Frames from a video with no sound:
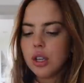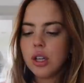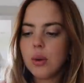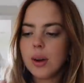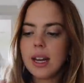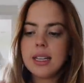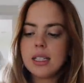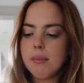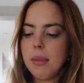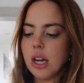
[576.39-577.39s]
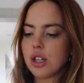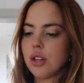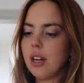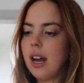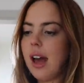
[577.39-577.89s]
You know what I need to make
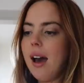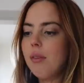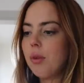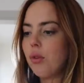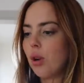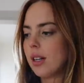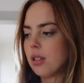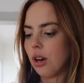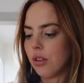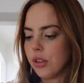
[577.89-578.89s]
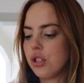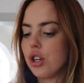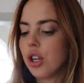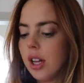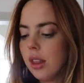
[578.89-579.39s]
sure that I have before I start this
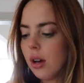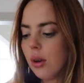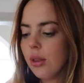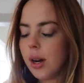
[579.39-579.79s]
journey though,